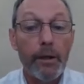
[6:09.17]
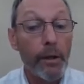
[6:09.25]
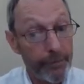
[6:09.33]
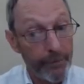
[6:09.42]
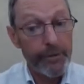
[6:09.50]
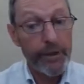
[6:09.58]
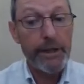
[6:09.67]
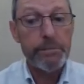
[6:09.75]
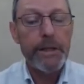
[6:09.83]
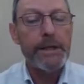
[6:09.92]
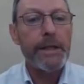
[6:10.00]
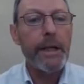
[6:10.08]
COP15
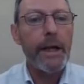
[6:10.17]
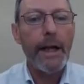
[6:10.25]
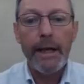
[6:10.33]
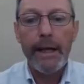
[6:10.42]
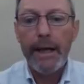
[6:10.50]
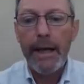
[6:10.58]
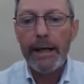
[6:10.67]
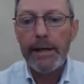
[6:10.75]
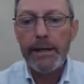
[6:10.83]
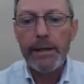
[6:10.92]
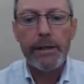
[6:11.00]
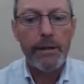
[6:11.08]
is meeting again in
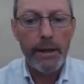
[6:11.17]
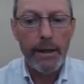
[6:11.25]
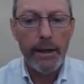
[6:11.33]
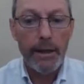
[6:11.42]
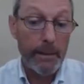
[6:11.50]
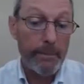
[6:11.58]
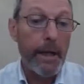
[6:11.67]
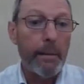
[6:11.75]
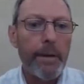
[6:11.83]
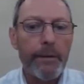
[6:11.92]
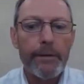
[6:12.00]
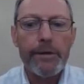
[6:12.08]
Canada uh, in about
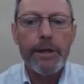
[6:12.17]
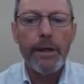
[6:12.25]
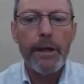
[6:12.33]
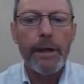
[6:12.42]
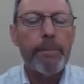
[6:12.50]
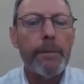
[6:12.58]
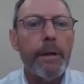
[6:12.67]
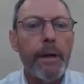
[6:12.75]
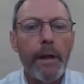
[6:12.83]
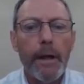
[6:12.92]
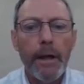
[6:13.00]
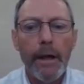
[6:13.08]
a month's time.
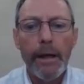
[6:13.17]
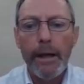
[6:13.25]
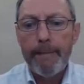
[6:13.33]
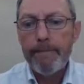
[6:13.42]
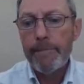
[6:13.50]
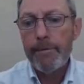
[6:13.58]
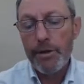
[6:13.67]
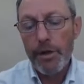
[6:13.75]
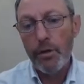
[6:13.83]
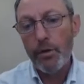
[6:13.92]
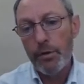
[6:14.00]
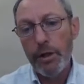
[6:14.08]
Um,
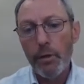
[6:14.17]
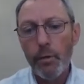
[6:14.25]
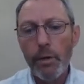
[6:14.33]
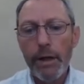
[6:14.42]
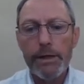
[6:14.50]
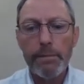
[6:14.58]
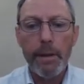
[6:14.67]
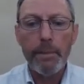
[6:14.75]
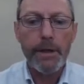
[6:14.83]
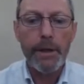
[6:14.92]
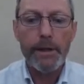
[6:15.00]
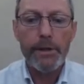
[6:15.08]
so, you know, we'll get some
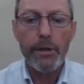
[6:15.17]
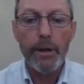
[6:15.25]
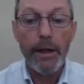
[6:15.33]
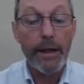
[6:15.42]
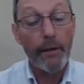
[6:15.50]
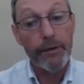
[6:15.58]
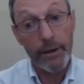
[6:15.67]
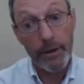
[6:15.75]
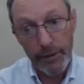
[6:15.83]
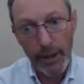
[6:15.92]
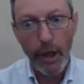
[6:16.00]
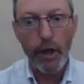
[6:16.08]
updates on how
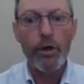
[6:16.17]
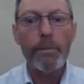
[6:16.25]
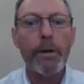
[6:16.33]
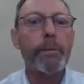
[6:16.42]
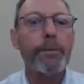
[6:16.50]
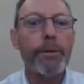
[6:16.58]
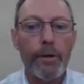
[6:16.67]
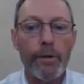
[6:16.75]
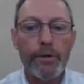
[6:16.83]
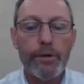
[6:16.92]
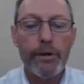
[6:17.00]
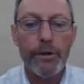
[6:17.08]
the, the global
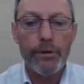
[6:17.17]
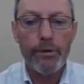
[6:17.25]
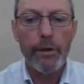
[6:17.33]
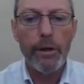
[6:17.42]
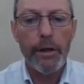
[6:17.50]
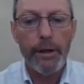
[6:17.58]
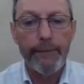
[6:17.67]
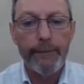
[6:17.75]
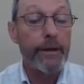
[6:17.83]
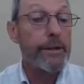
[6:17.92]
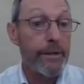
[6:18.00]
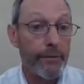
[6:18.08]
approach to uh,
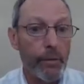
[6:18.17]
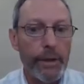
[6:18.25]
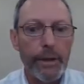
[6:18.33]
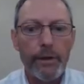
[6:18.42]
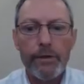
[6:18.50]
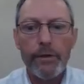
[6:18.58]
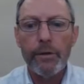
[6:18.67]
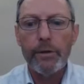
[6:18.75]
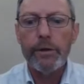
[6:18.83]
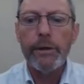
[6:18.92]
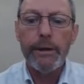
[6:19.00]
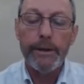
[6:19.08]
invasive weed
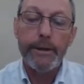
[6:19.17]
control,